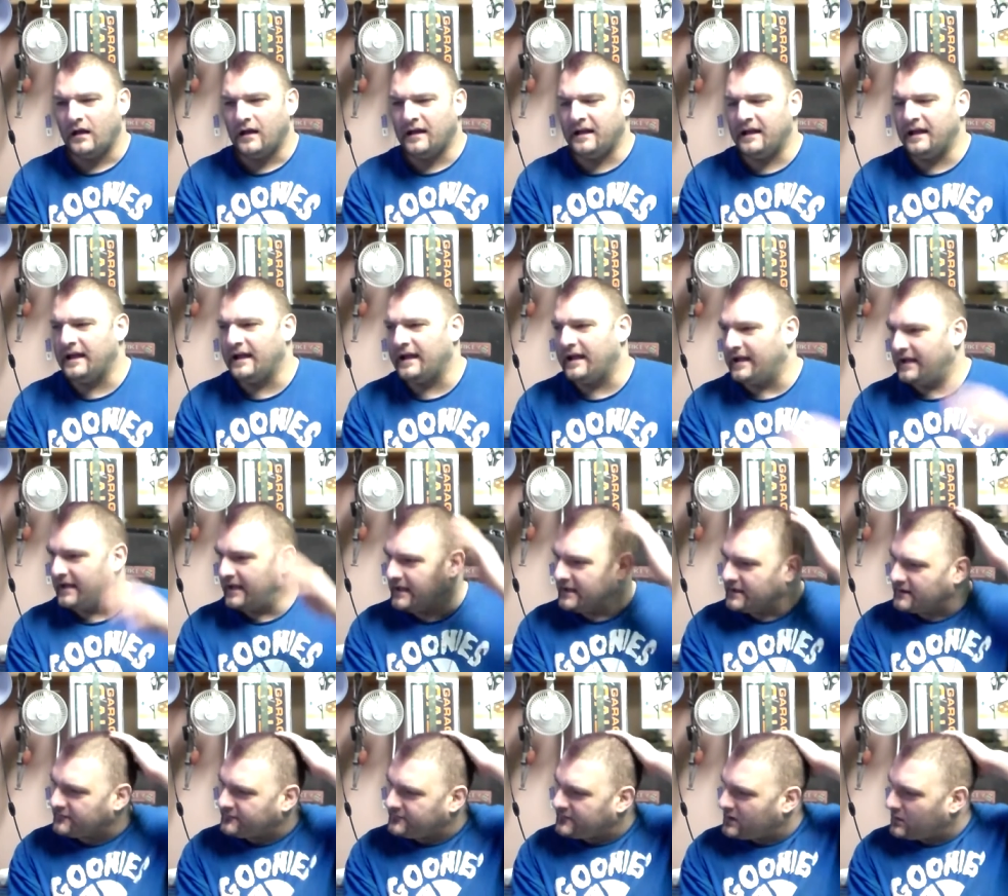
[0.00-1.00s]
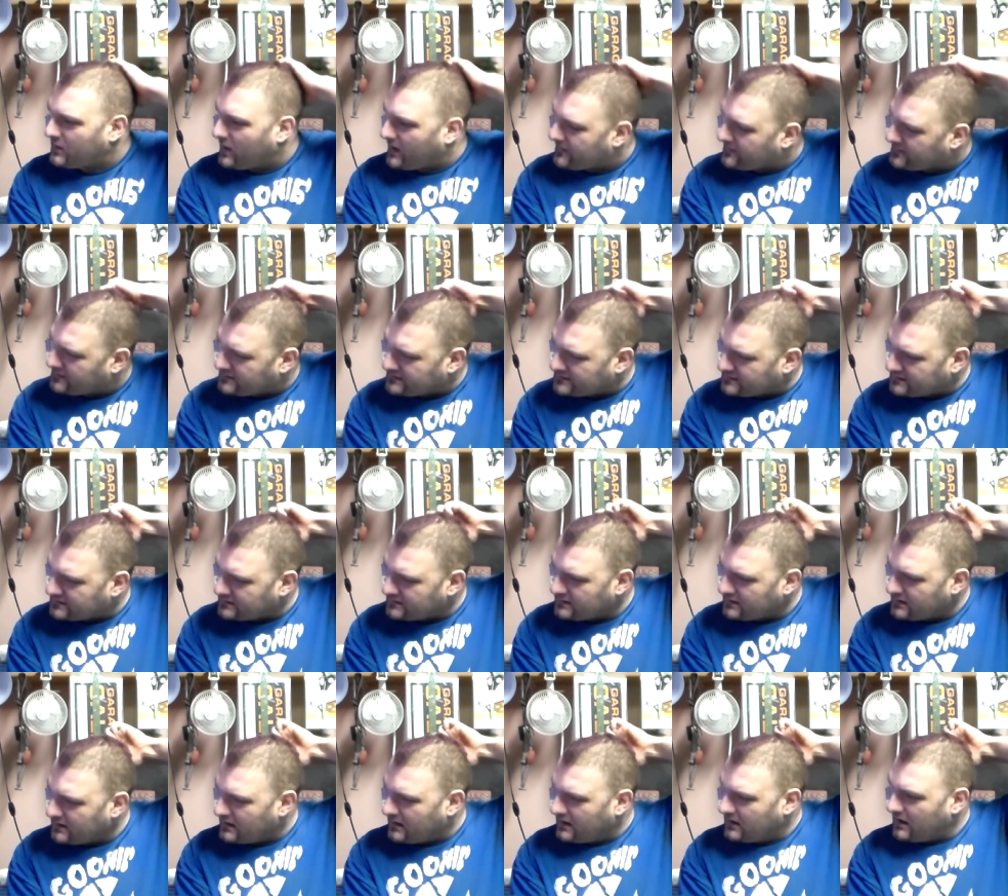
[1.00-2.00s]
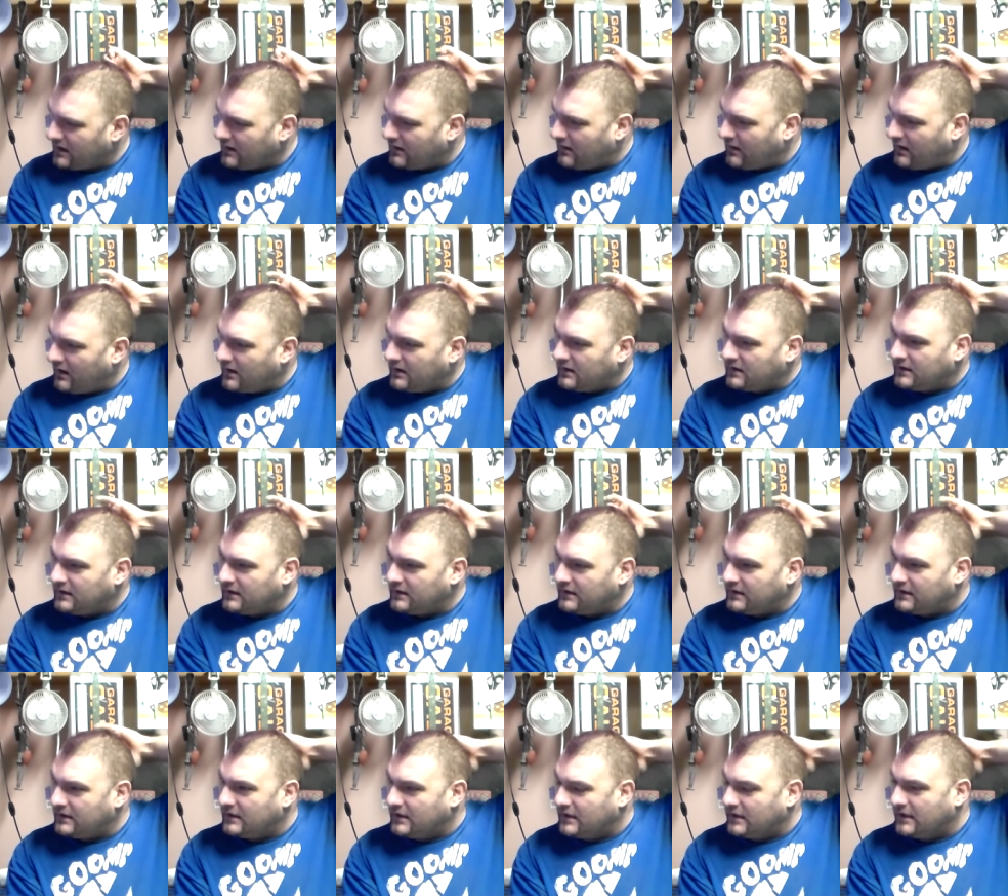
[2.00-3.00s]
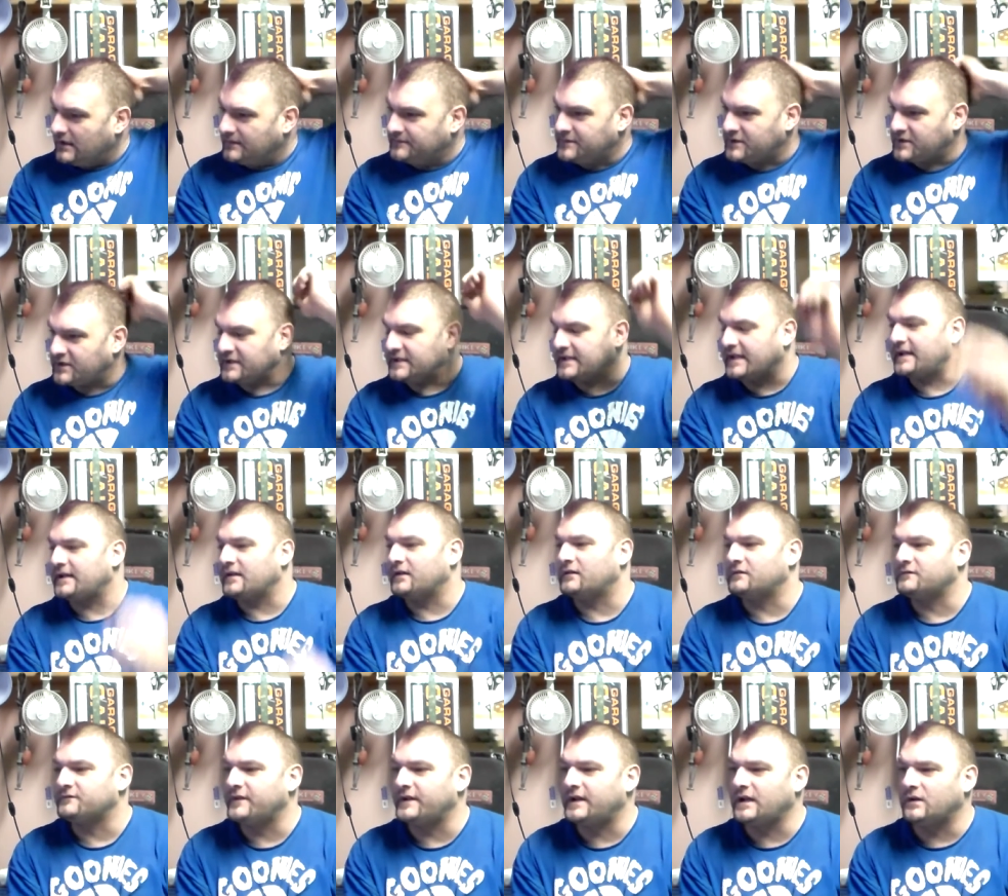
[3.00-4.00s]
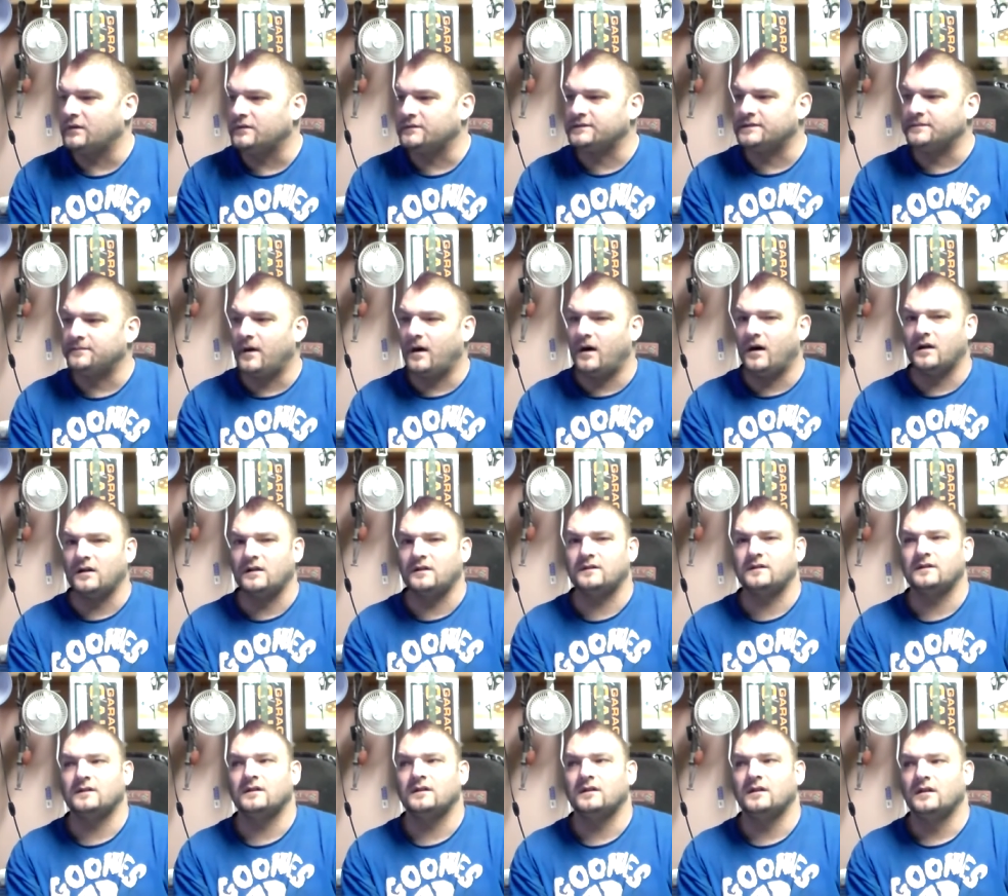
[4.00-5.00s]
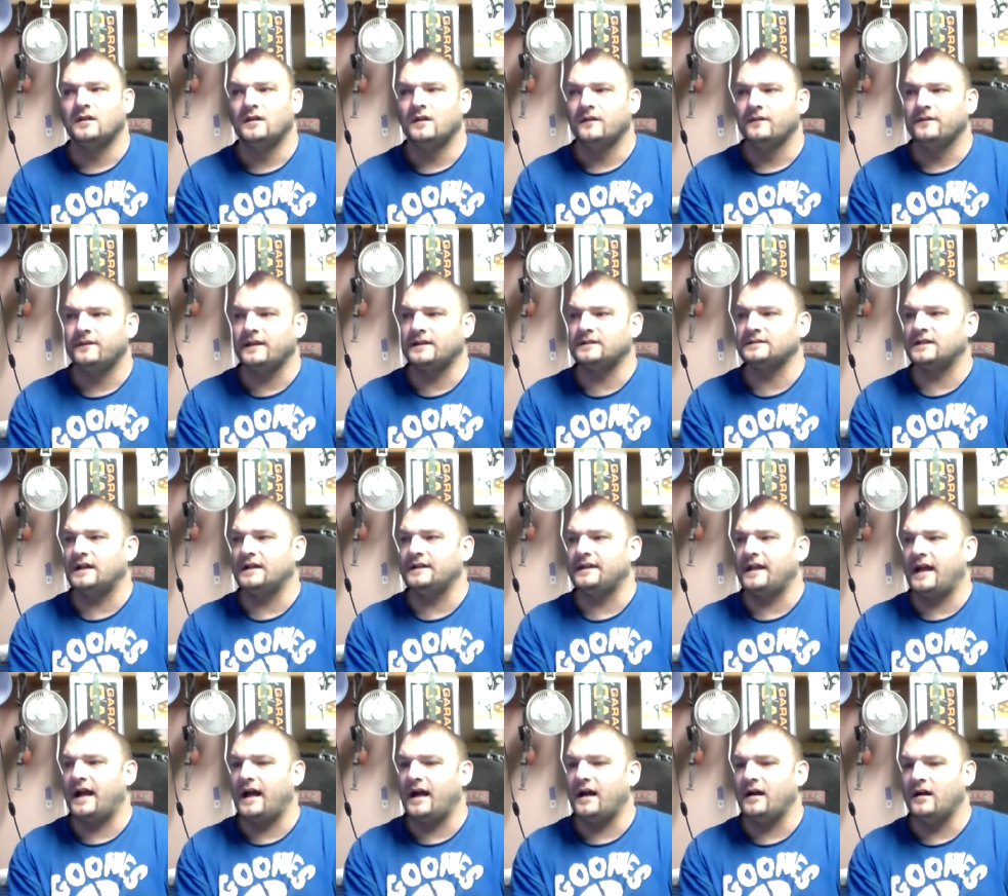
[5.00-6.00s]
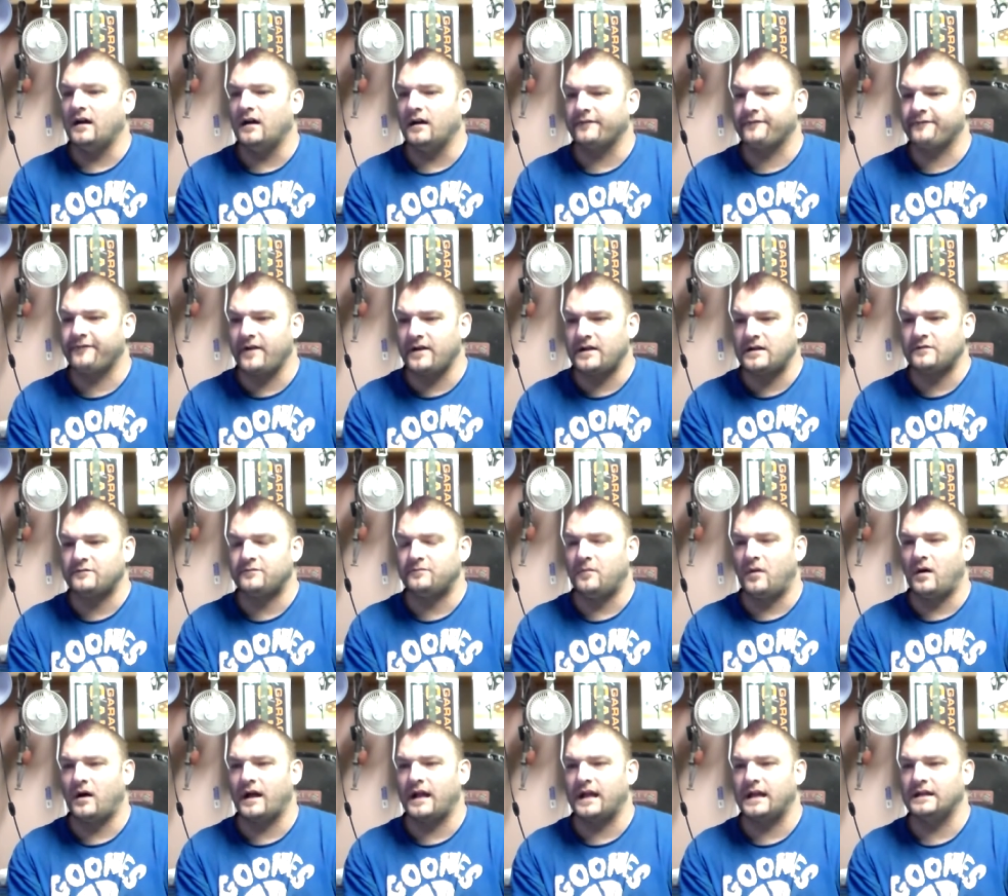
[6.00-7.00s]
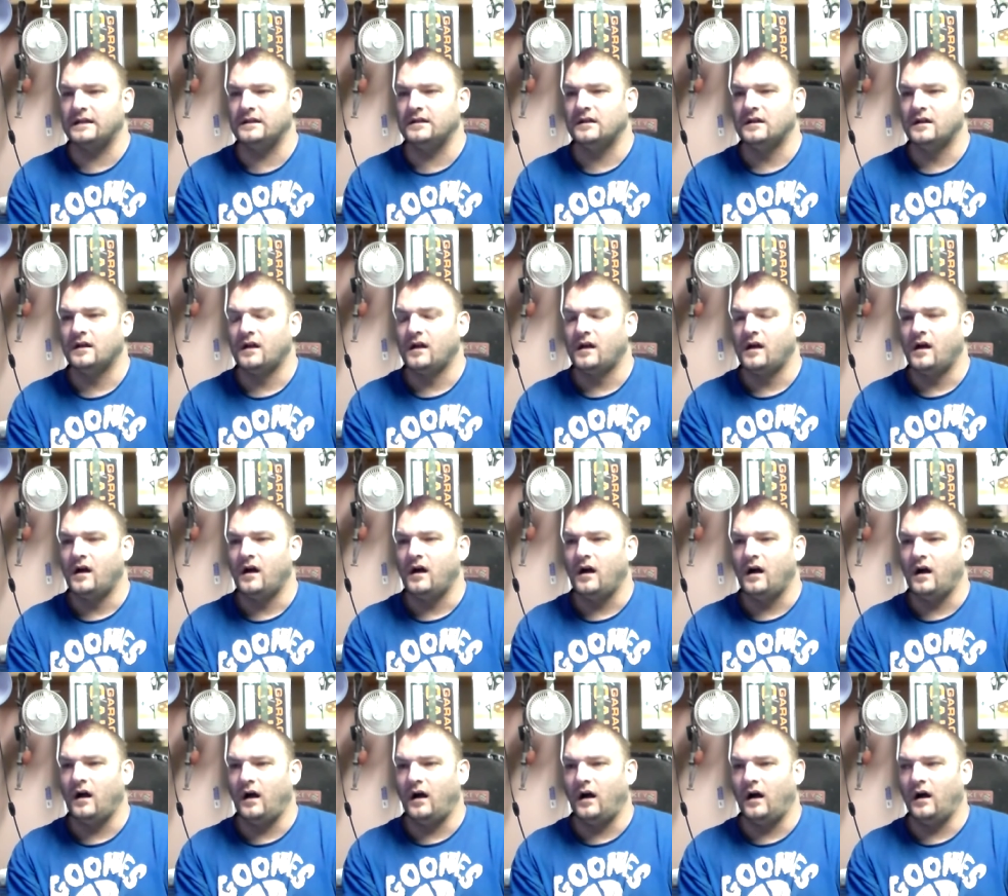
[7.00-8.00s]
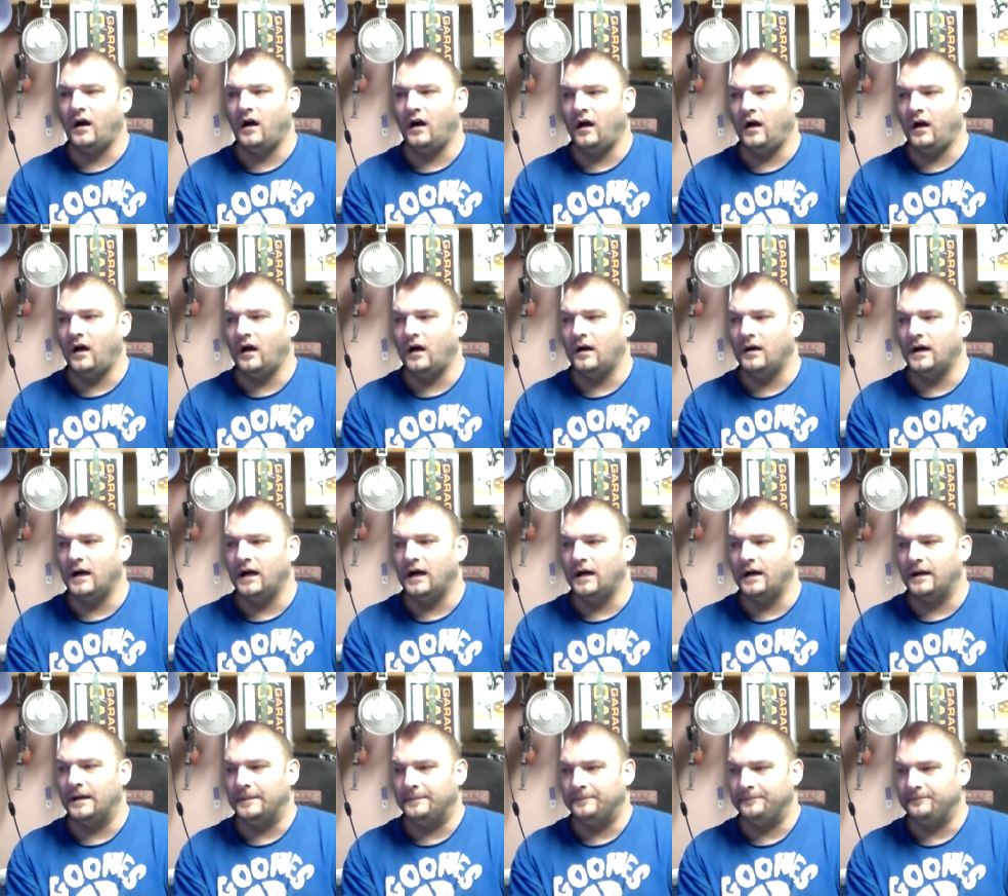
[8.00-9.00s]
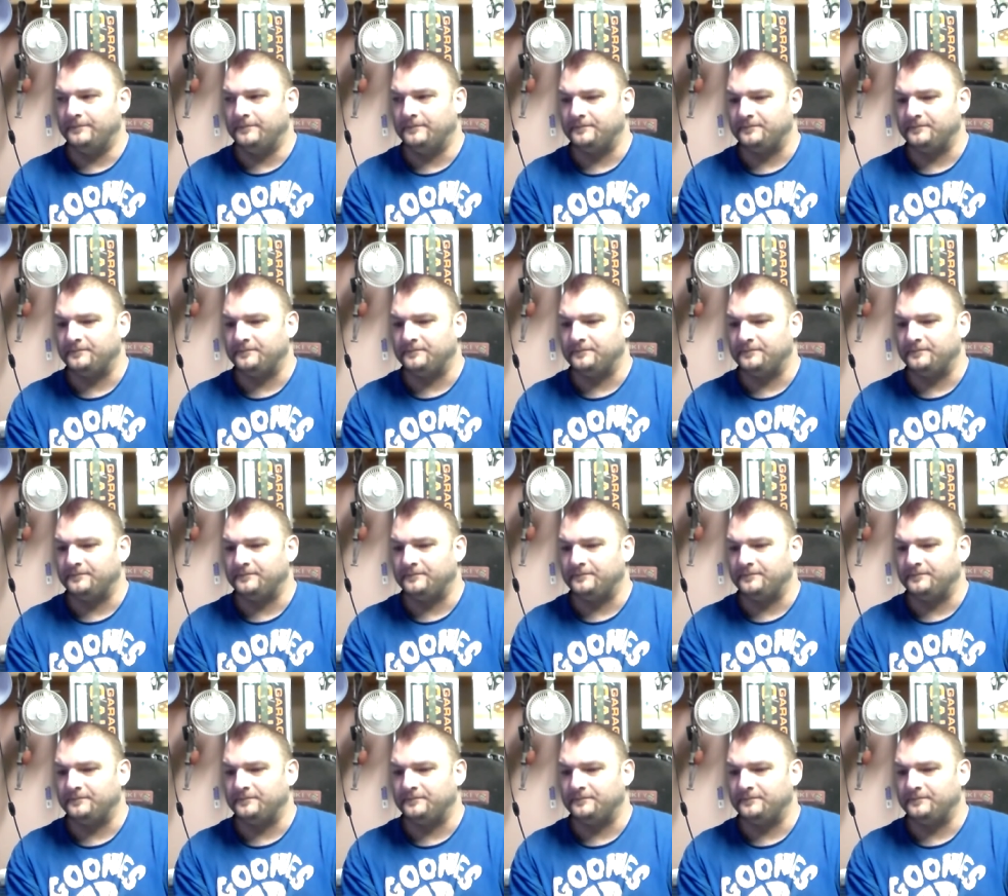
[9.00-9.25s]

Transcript: and a few others. Uh, you can get it on video on demand, things like that. A friend of mine uh, uh, um,